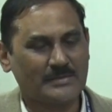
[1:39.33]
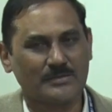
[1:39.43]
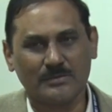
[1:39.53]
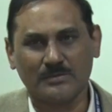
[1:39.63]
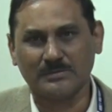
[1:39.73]

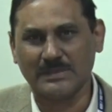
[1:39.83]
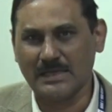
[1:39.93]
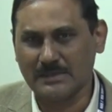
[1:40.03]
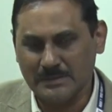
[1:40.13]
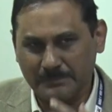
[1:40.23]
So there
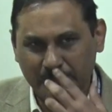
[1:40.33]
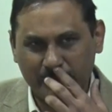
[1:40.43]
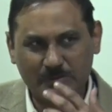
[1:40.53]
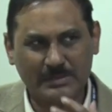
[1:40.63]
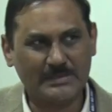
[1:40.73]
are some
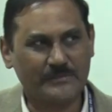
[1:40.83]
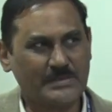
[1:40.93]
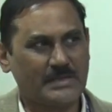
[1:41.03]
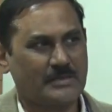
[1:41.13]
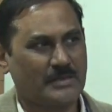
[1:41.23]
few things
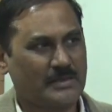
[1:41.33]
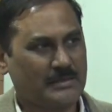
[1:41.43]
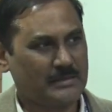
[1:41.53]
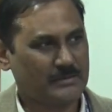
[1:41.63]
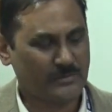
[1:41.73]
which I thought
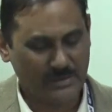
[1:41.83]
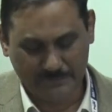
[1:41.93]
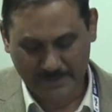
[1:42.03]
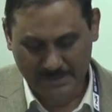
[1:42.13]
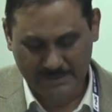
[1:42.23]

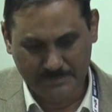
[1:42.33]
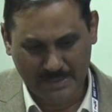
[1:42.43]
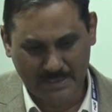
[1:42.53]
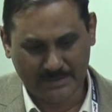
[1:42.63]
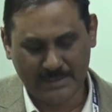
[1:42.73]
25 years
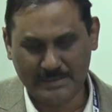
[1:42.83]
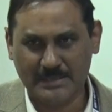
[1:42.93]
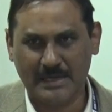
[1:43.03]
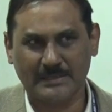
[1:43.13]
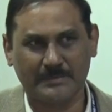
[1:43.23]
back, and then I
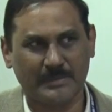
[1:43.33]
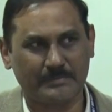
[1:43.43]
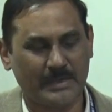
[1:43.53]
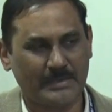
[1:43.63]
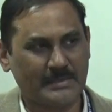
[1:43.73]
started my
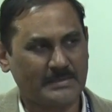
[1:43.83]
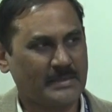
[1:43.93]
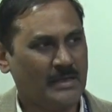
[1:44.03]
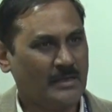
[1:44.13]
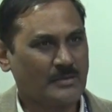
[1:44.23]
practice.
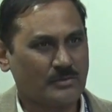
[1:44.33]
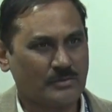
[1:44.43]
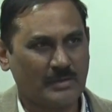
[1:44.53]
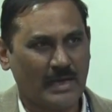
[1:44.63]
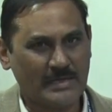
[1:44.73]

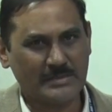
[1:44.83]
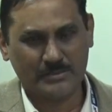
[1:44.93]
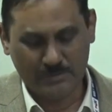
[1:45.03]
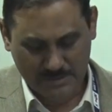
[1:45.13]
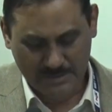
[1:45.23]
So as a
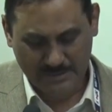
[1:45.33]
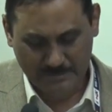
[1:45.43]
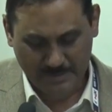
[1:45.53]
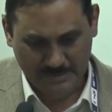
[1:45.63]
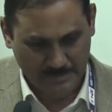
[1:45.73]
social
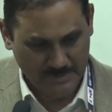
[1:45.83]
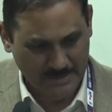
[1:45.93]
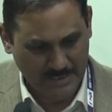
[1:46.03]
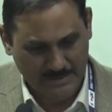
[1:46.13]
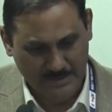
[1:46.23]

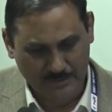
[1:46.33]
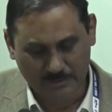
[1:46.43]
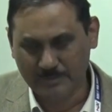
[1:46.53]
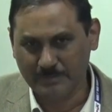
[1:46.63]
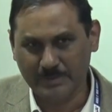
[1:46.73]
responsibility, as a
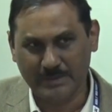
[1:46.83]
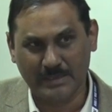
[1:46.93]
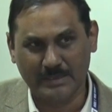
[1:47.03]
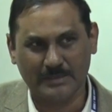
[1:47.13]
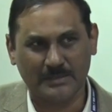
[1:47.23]
human being,
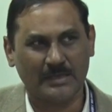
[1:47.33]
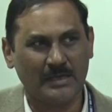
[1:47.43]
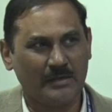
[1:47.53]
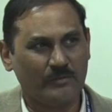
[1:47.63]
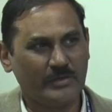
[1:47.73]
I thought
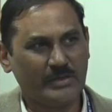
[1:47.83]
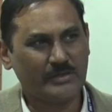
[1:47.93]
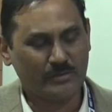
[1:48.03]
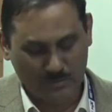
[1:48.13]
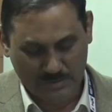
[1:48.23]
we need
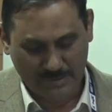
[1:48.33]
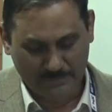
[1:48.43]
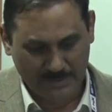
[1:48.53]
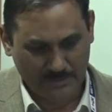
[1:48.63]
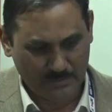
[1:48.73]
to do
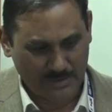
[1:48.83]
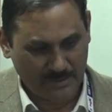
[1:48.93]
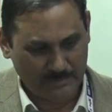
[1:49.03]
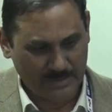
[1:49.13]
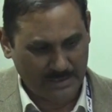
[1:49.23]
something to the
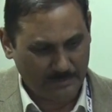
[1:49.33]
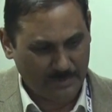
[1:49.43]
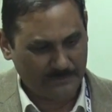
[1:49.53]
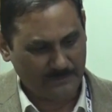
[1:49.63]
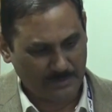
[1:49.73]
community
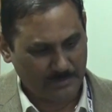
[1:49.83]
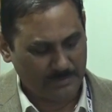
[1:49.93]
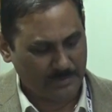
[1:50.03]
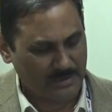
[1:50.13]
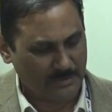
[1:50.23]
apart from the
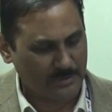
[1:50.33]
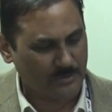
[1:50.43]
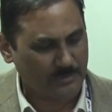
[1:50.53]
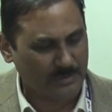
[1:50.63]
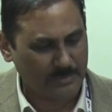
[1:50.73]
people coming
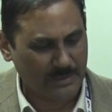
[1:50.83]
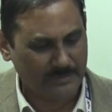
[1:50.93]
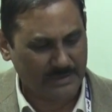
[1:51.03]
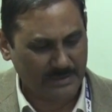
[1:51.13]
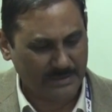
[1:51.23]
to my
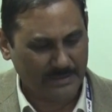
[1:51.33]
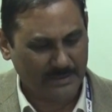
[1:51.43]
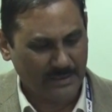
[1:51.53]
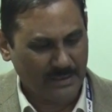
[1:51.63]
private clinic.